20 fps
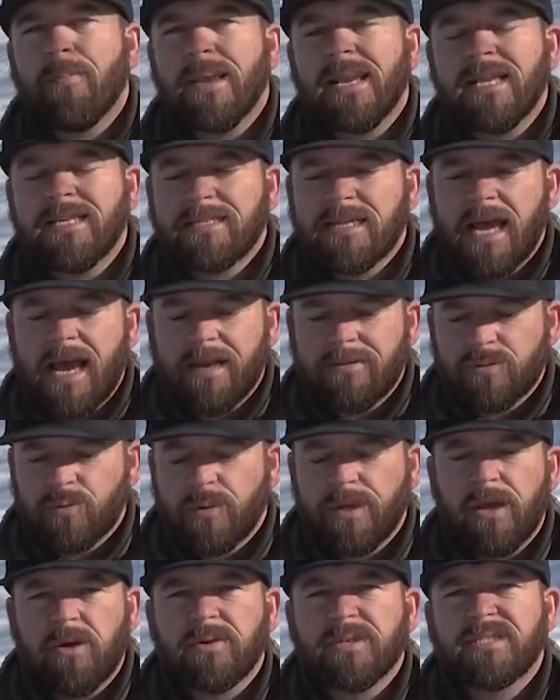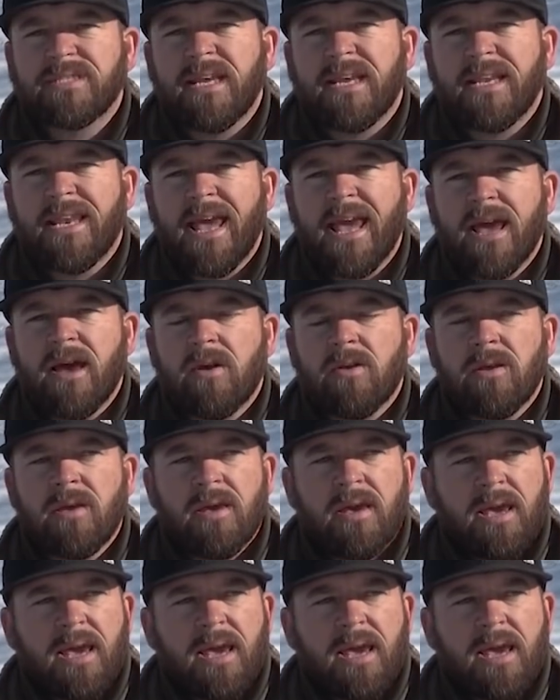many times we go to set down